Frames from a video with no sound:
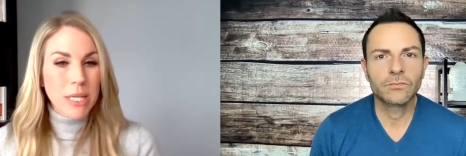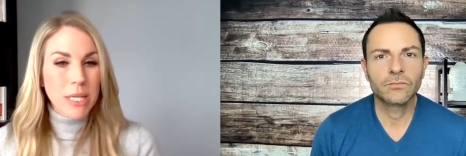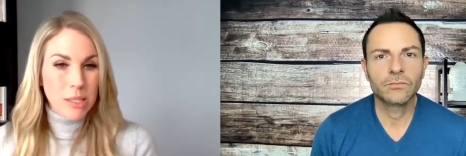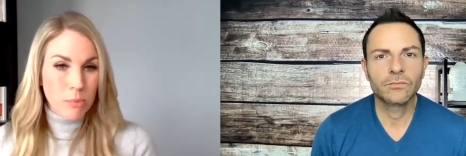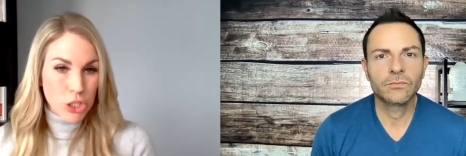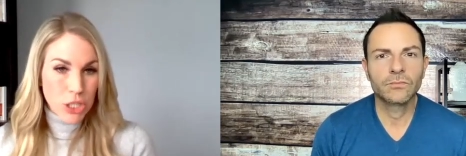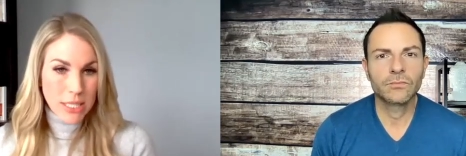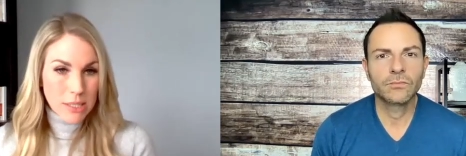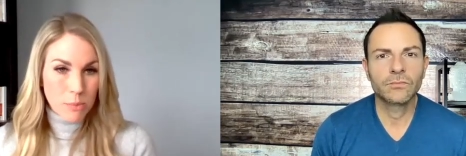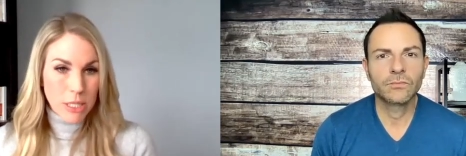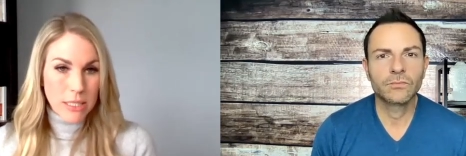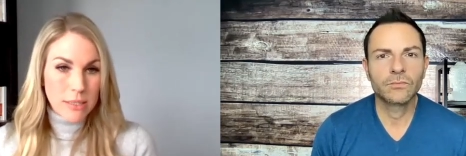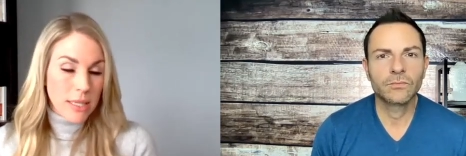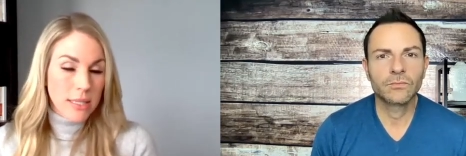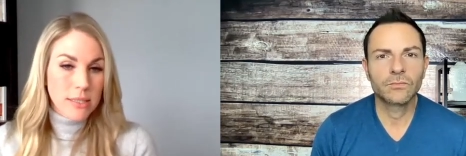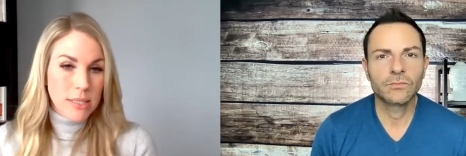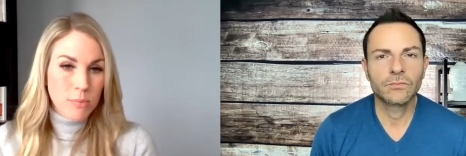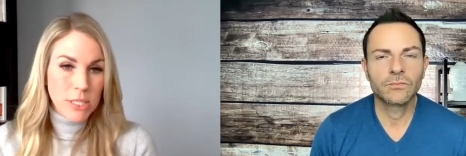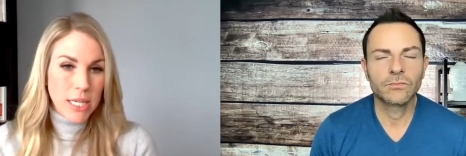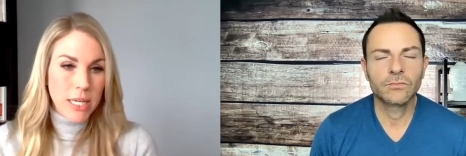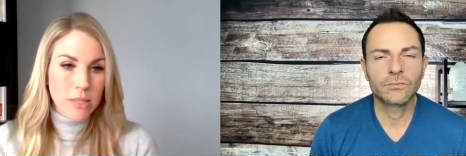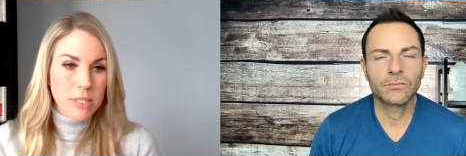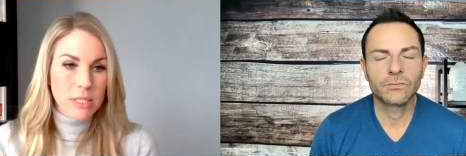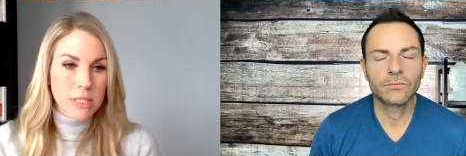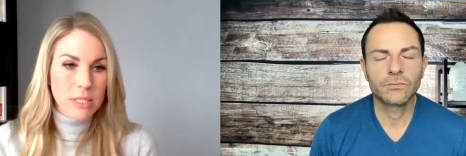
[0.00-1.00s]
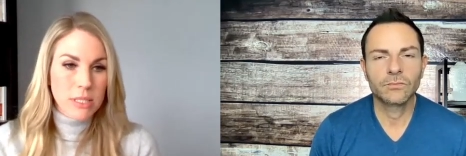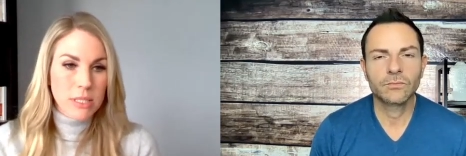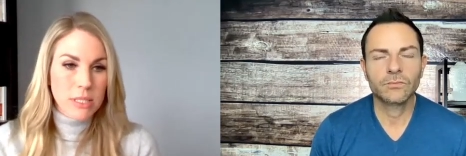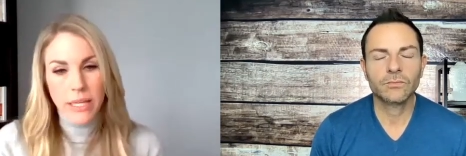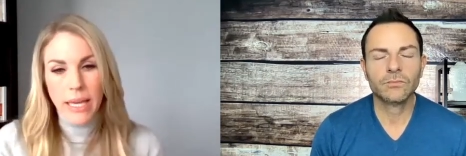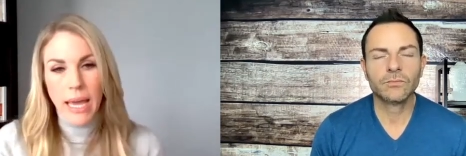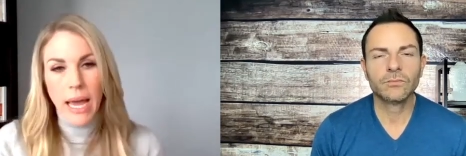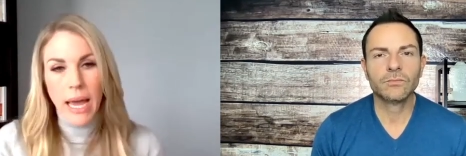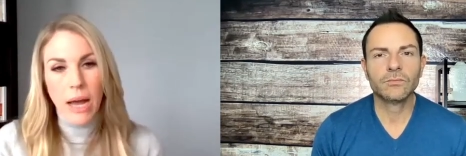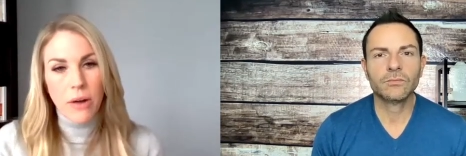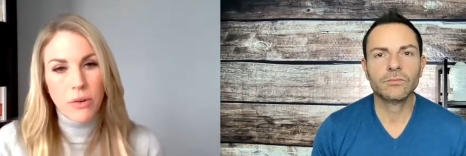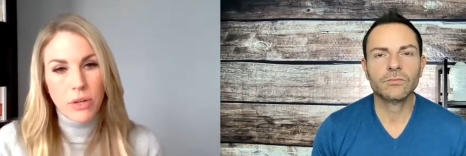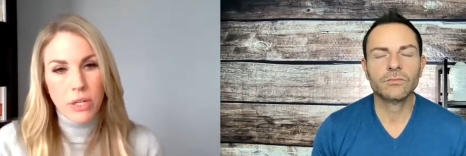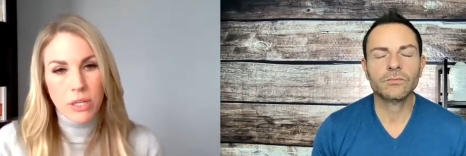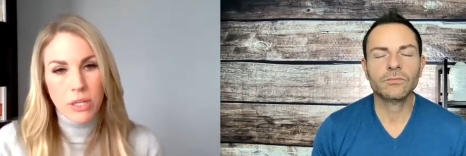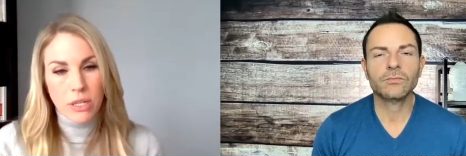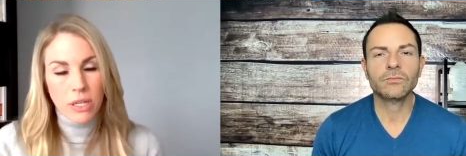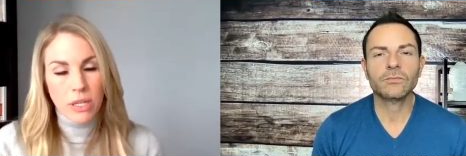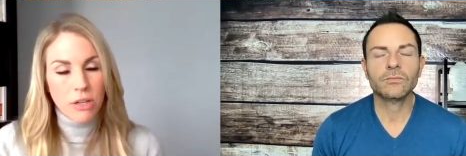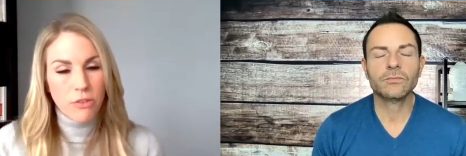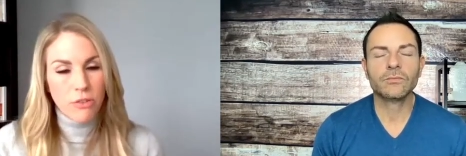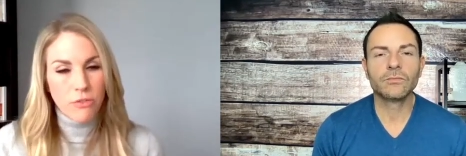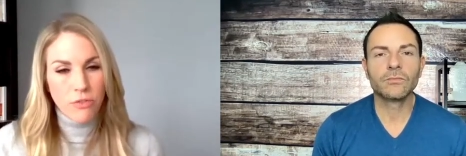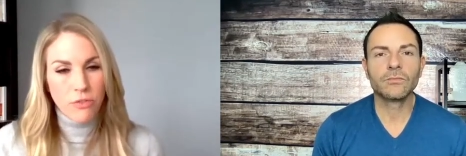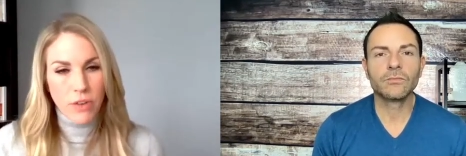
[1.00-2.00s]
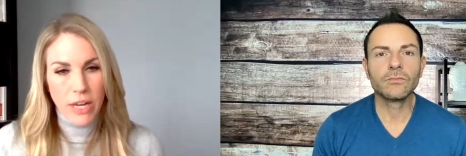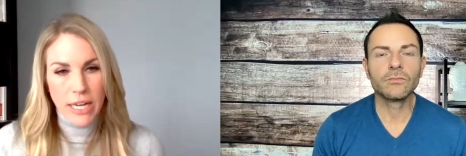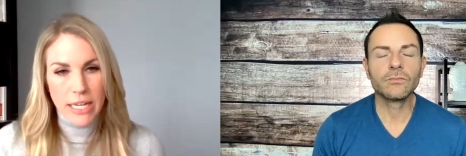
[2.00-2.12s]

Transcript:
Speaker 1: some adjustments. And sometimes,